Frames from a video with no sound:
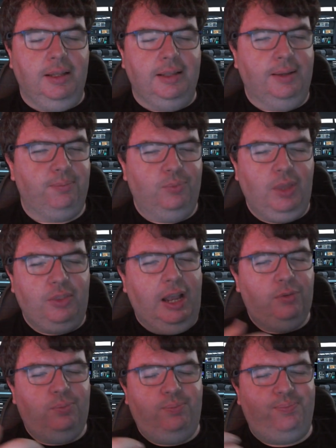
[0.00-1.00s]
like
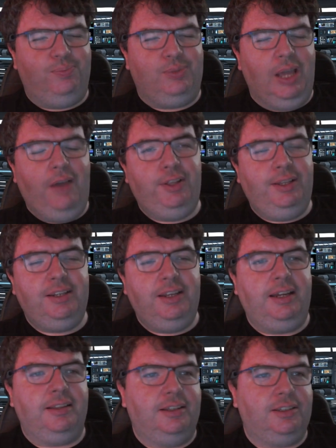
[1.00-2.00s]
they're definitely
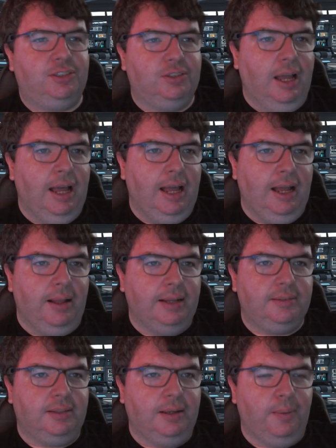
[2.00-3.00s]
digging this. Uh
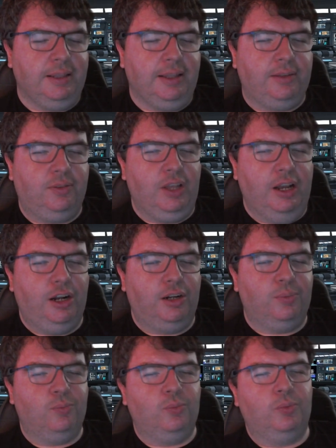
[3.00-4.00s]
like like I mean like they're
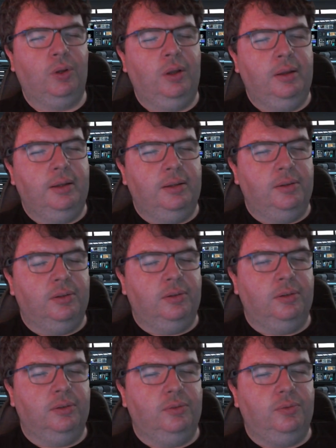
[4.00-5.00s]

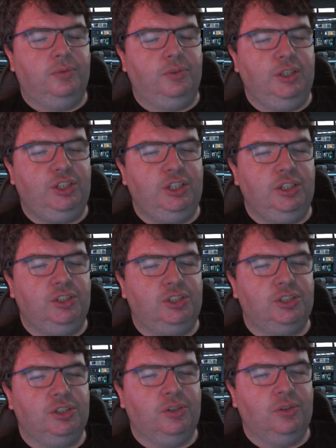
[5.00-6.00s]
this is